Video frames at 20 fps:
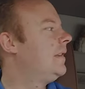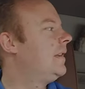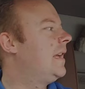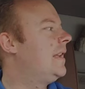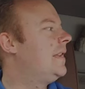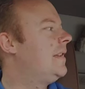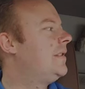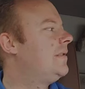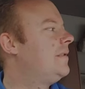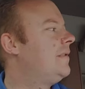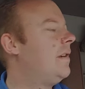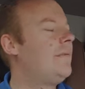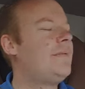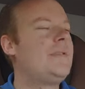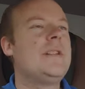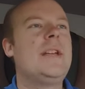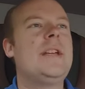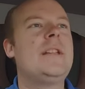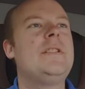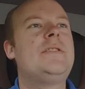get
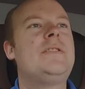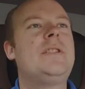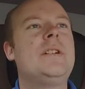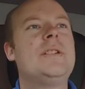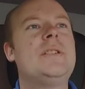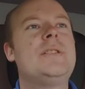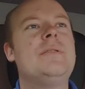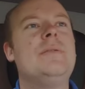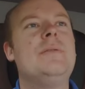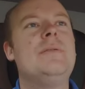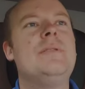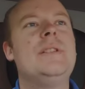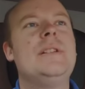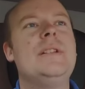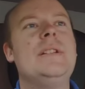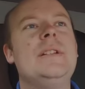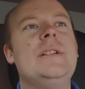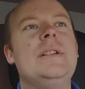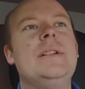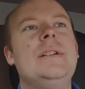also get the truck
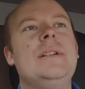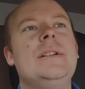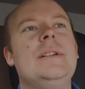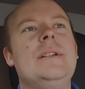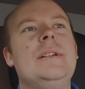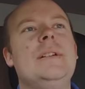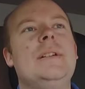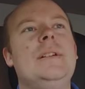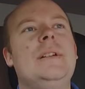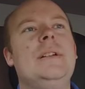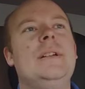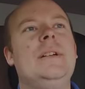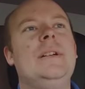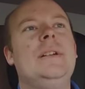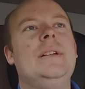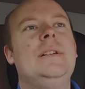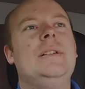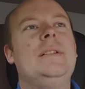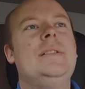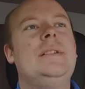sorted,
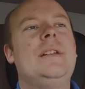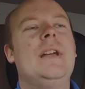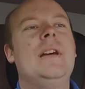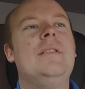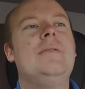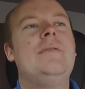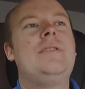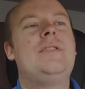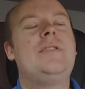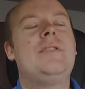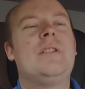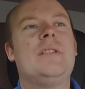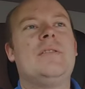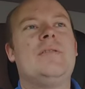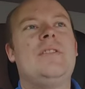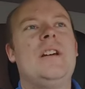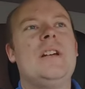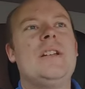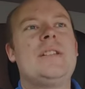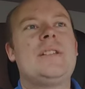get over to Truck
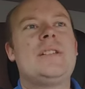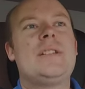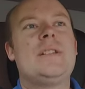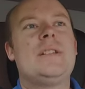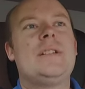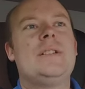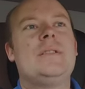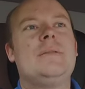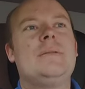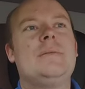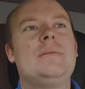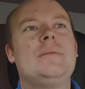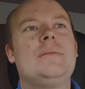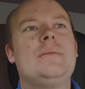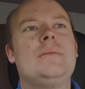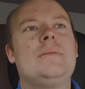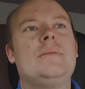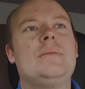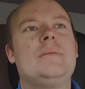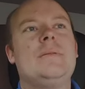Fest.
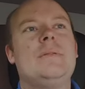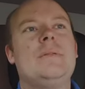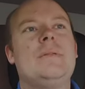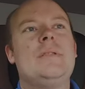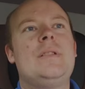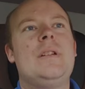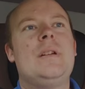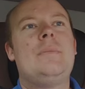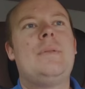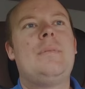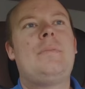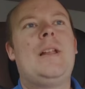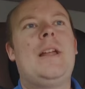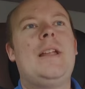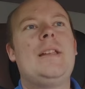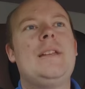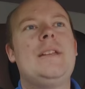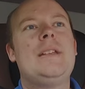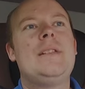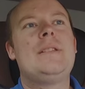So my
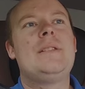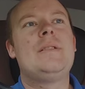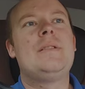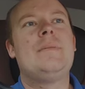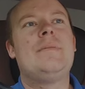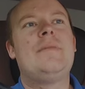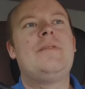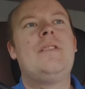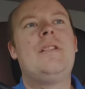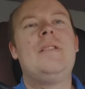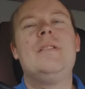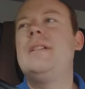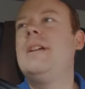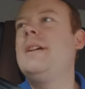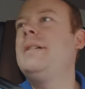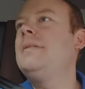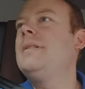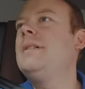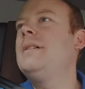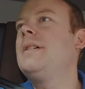plan is, is on
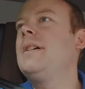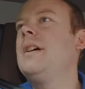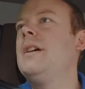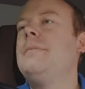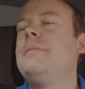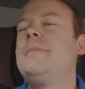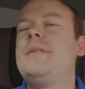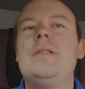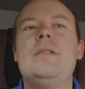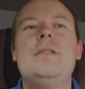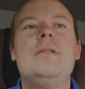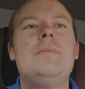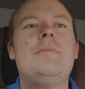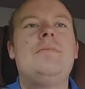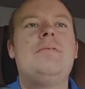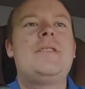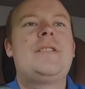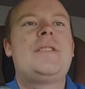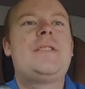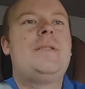Friday I'll go up to
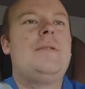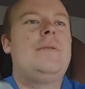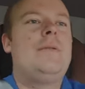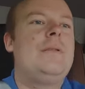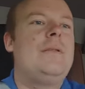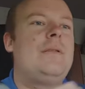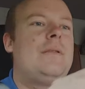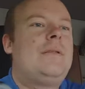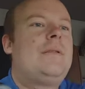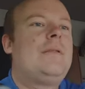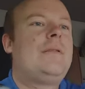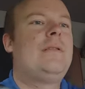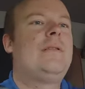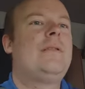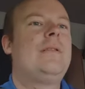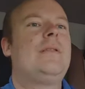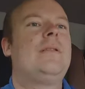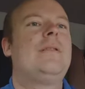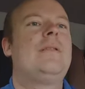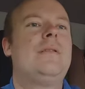Bristol
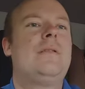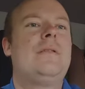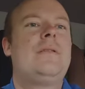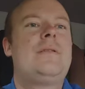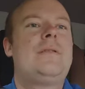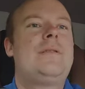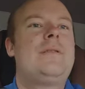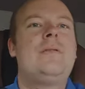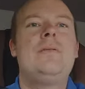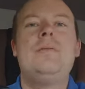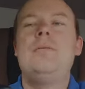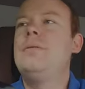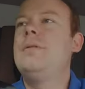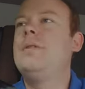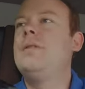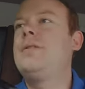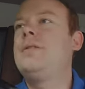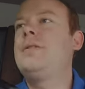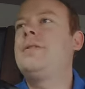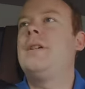to
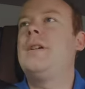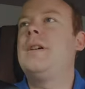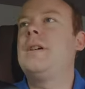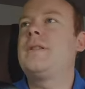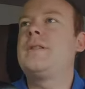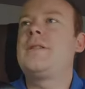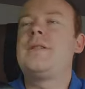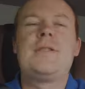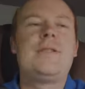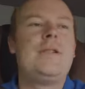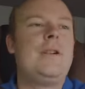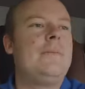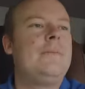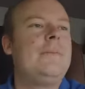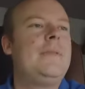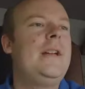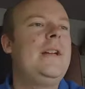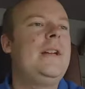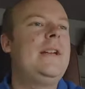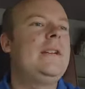the truck stop
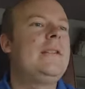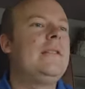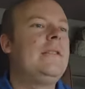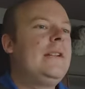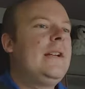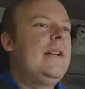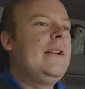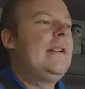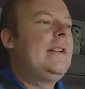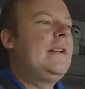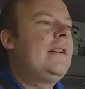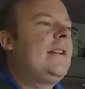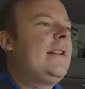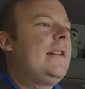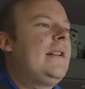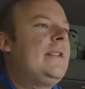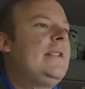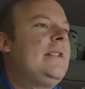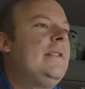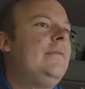there, go and
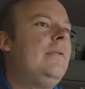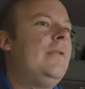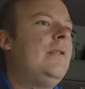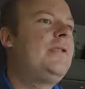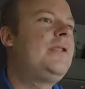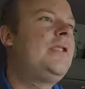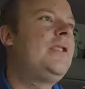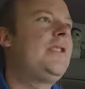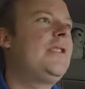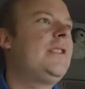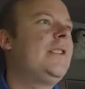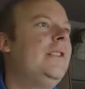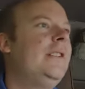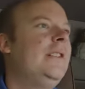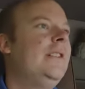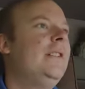get get her washed.